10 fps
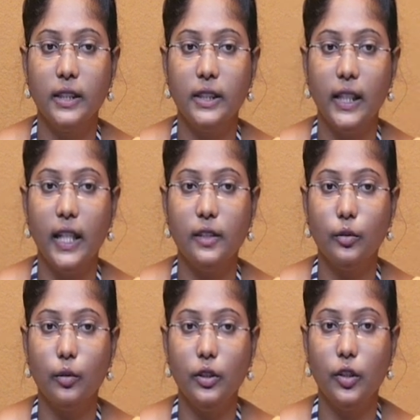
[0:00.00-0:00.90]
Single
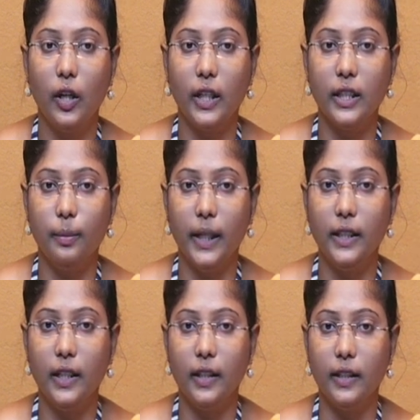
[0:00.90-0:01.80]
source shortest path
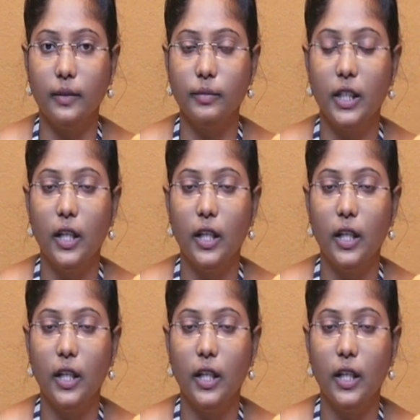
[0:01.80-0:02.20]
algorithm.